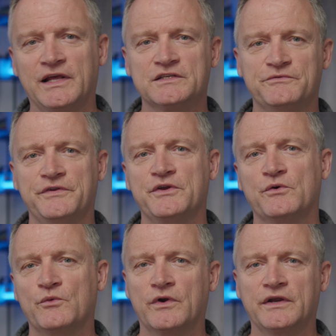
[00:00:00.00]
last
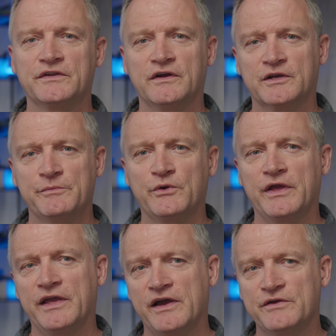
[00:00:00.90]
video where I talked
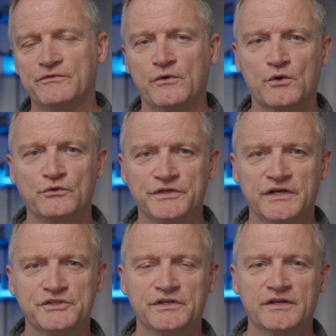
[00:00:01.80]
about AI photo
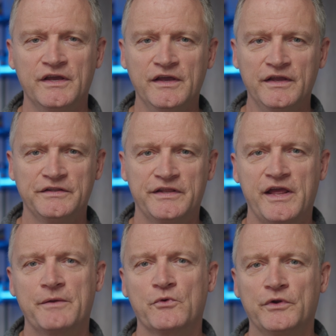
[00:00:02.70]
retouching,
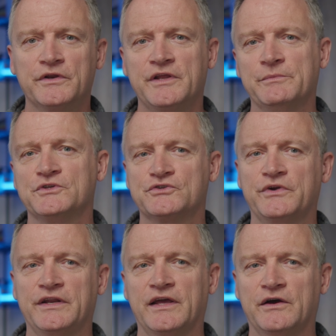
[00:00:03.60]
today I'm going to
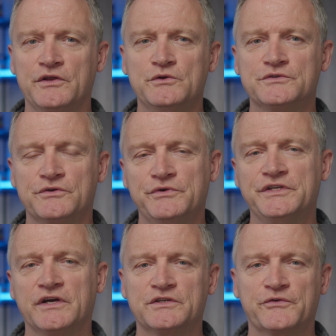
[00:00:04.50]
demonstrate how to use the
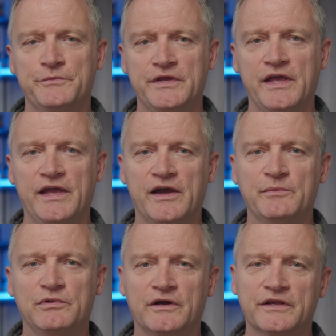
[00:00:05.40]
Retouch for Me AI
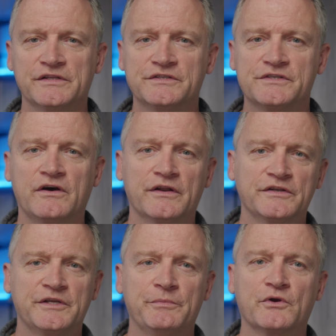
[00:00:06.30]
plugins on a
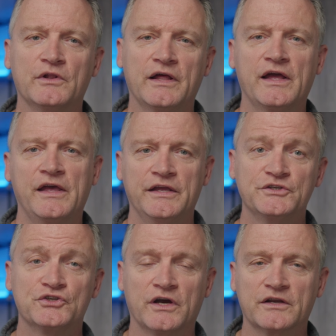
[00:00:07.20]
typical
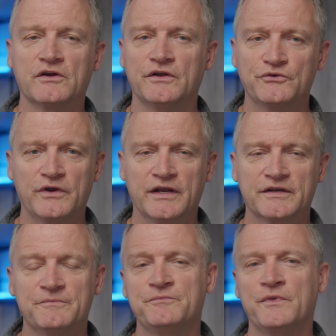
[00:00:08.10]
headshot contract.